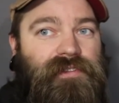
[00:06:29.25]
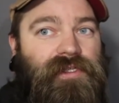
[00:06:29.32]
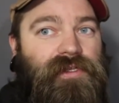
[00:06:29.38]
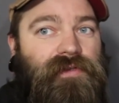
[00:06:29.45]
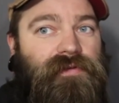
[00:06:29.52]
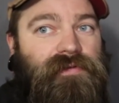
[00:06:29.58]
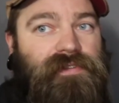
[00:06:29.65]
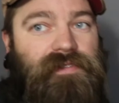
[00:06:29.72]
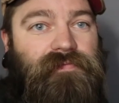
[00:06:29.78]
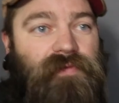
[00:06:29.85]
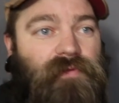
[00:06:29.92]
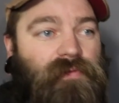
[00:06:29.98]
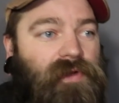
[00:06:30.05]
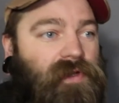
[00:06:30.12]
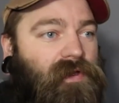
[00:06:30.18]
to use if
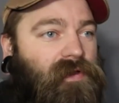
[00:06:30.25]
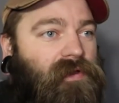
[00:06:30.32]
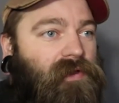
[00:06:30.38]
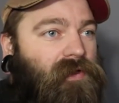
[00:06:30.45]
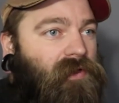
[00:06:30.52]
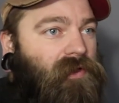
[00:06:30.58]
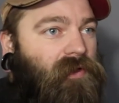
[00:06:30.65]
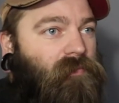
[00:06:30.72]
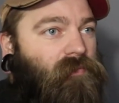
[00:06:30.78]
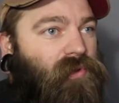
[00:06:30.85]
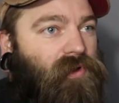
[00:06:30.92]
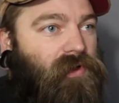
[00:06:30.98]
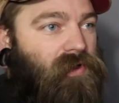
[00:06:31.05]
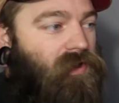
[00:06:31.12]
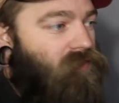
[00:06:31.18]
we want to
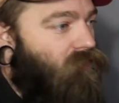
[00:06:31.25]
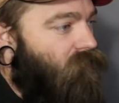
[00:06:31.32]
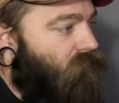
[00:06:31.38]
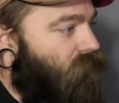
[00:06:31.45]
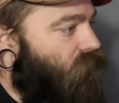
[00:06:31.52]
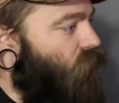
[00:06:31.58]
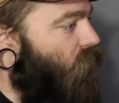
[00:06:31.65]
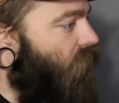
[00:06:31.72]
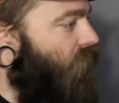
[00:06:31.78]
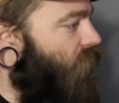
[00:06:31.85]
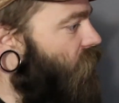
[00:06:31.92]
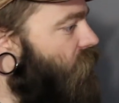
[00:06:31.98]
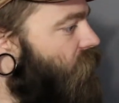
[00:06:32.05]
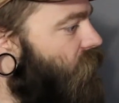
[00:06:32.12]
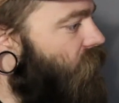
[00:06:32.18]
put another run
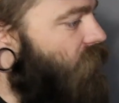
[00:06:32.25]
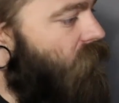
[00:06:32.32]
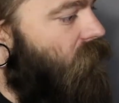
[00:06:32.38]
of,